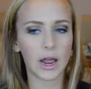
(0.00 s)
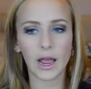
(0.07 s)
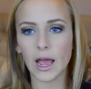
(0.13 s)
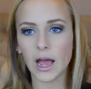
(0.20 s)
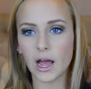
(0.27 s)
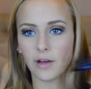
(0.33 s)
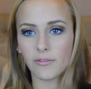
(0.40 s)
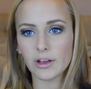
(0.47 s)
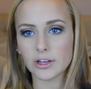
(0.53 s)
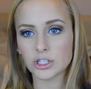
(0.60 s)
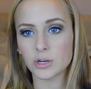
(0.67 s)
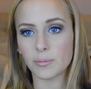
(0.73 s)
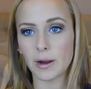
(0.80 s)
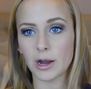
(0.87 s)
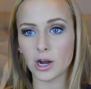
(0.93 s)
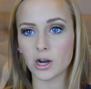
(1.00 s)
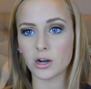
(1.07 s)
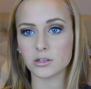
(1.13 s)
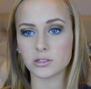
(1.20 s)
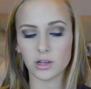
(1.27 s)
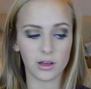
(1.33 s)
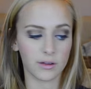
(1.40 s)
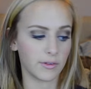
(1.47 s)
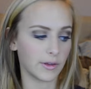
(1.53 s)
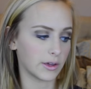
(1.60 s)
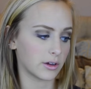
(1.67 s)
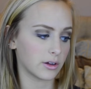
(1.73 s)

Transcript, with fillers: I have extra pairs of like